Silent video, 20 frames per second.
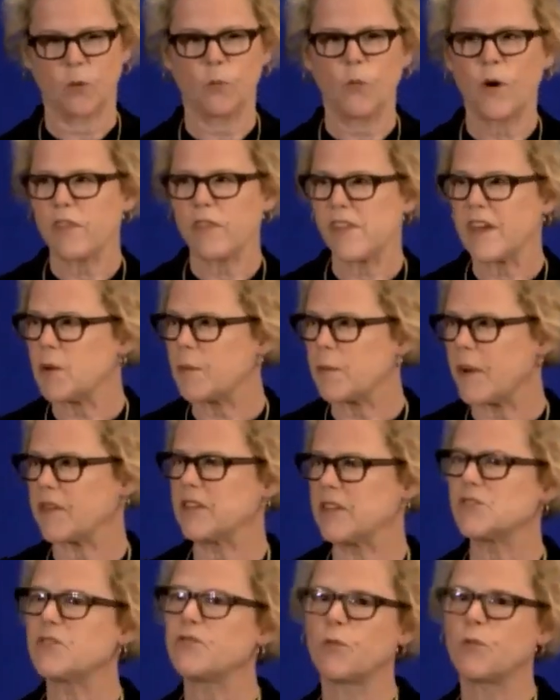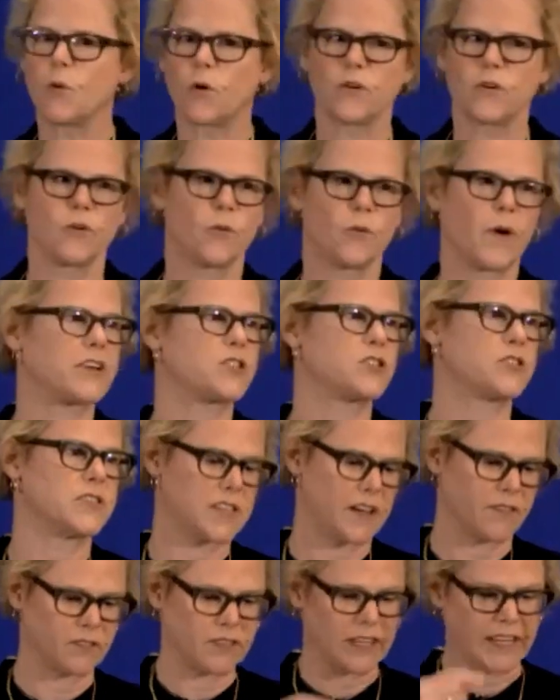Now, one thing about these four
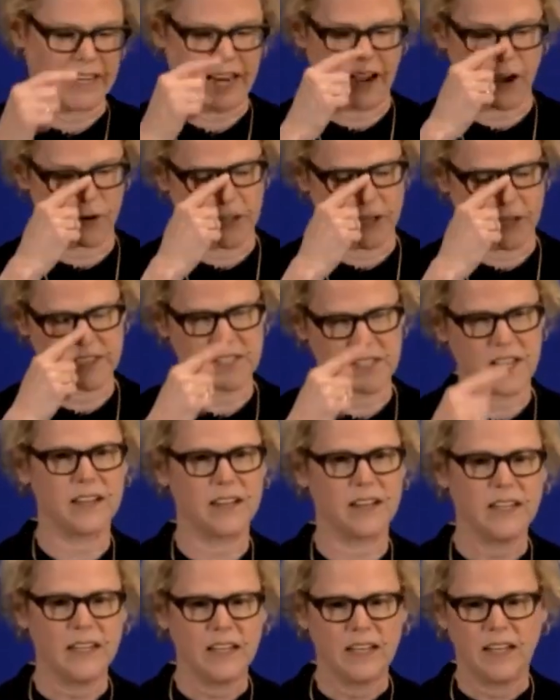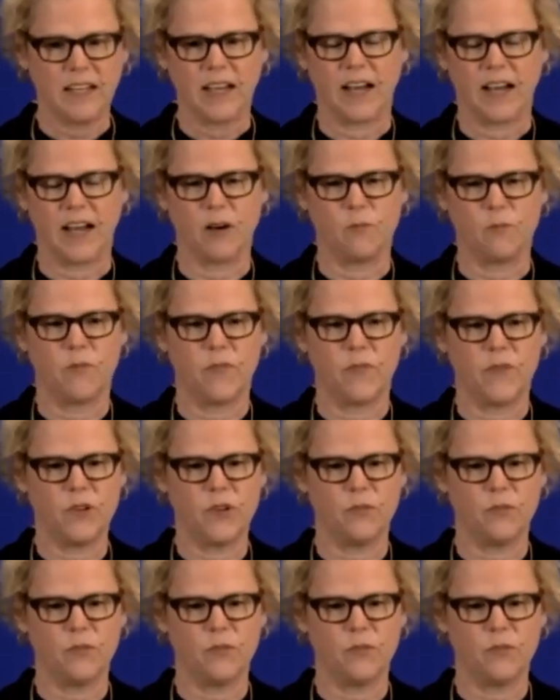directions I've laid out is that uh,